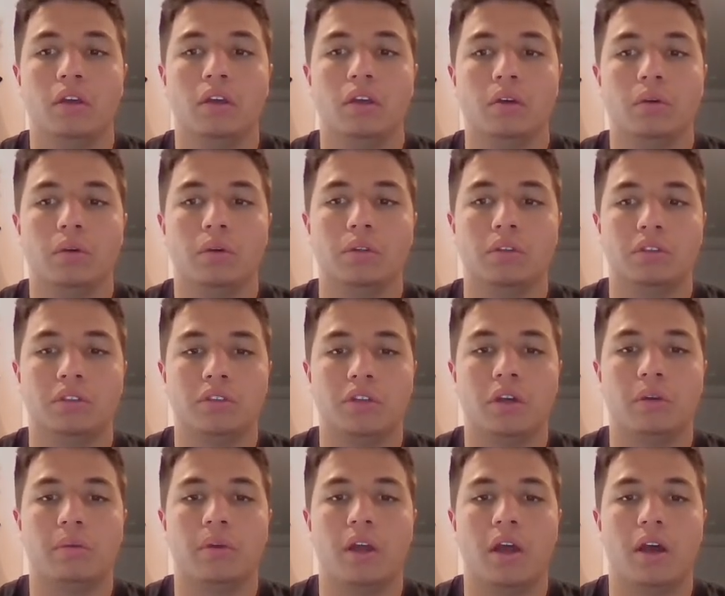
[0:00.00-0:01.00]
will
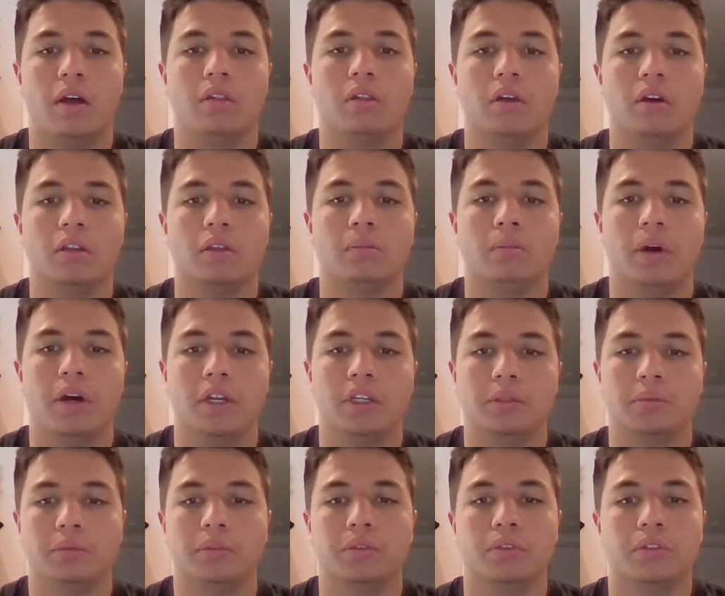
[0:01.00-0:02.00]
determine how long the body is
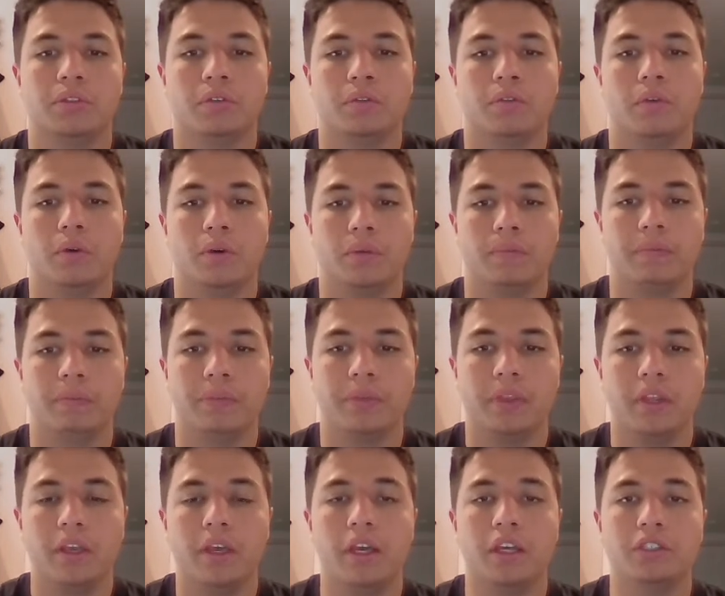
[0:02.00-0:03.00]
preserved for.
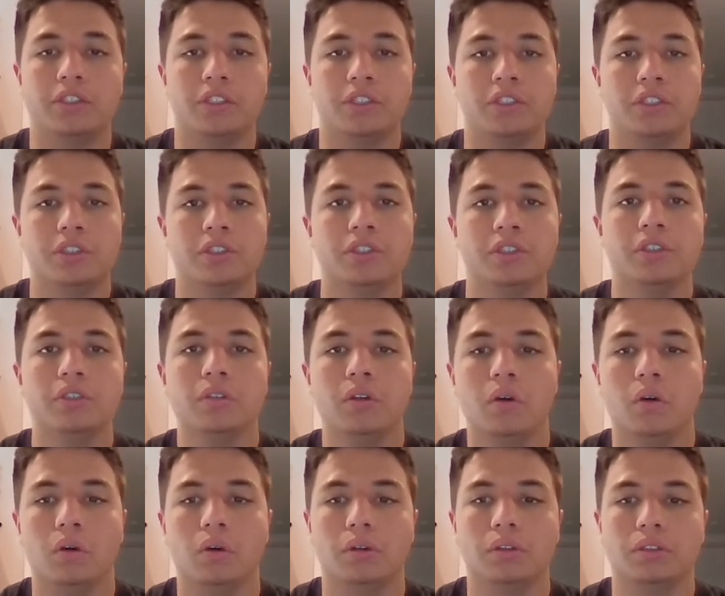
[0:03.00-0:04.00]
Incisions and
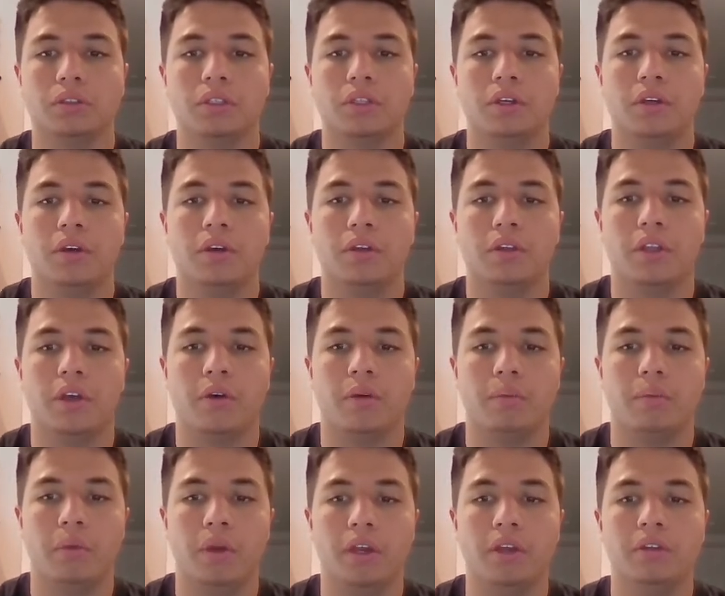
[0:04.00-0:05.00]
holes that are
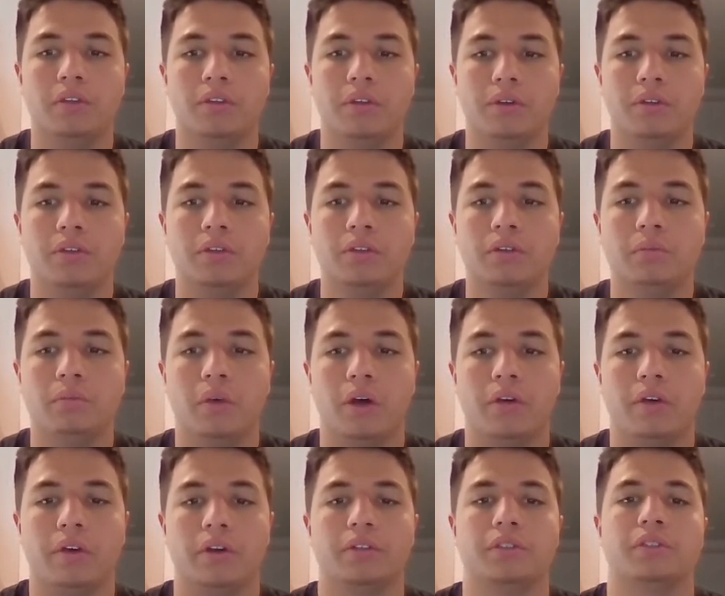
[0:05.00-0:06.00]
made due to
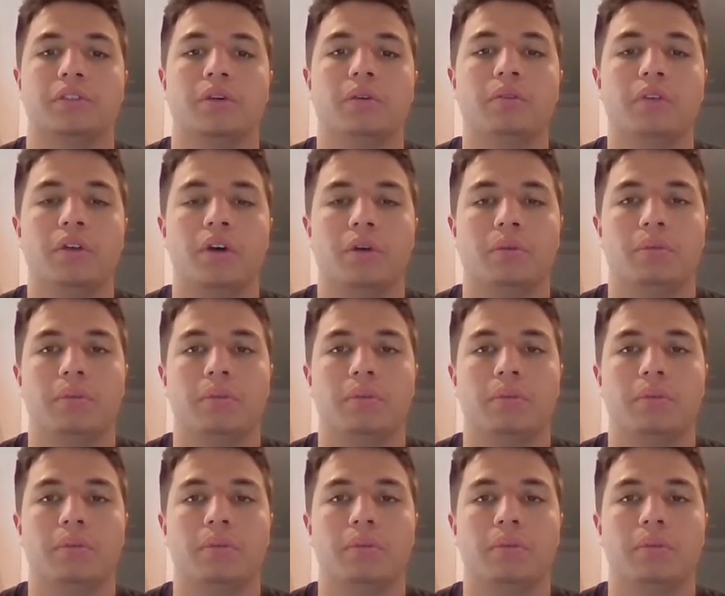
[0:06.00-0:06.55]
embalming are sewn up,